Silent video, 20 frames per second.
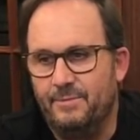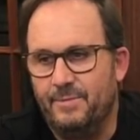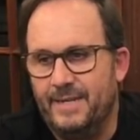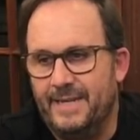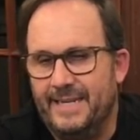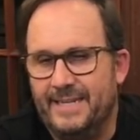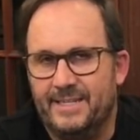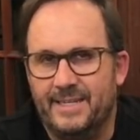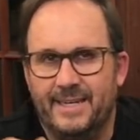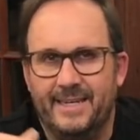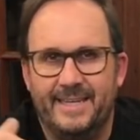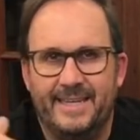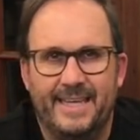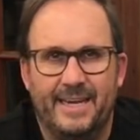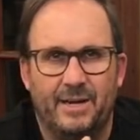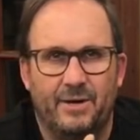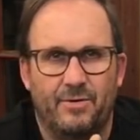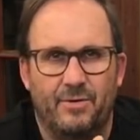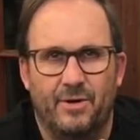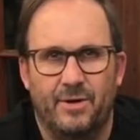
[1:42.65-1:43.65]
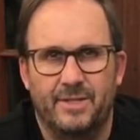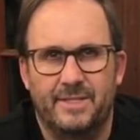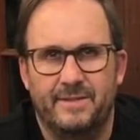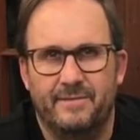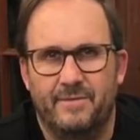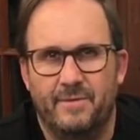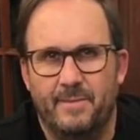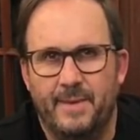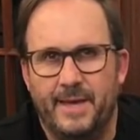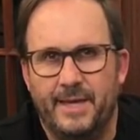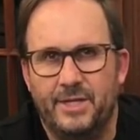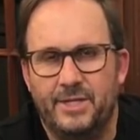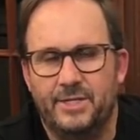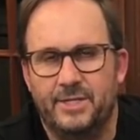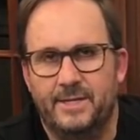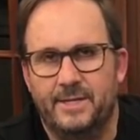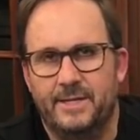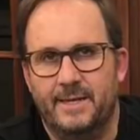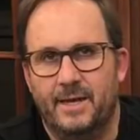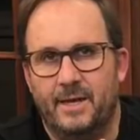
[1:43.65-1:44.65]
we need to get across
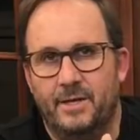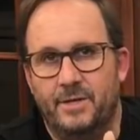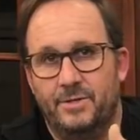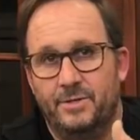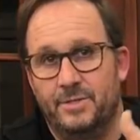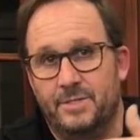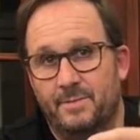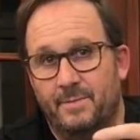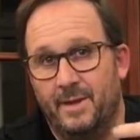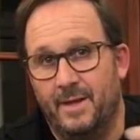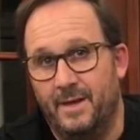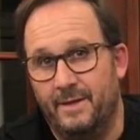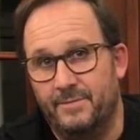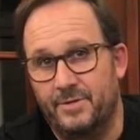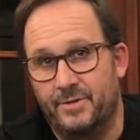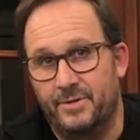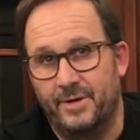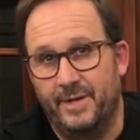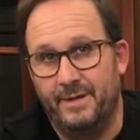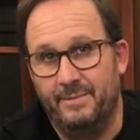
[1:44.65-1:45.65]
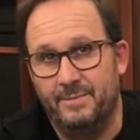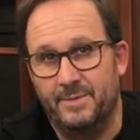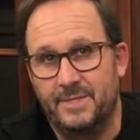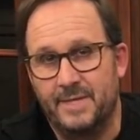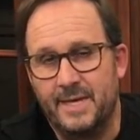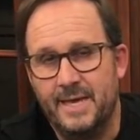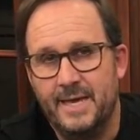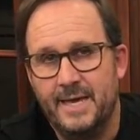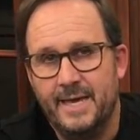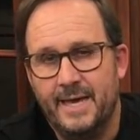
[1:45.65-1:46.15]
information. I'll do some live streams.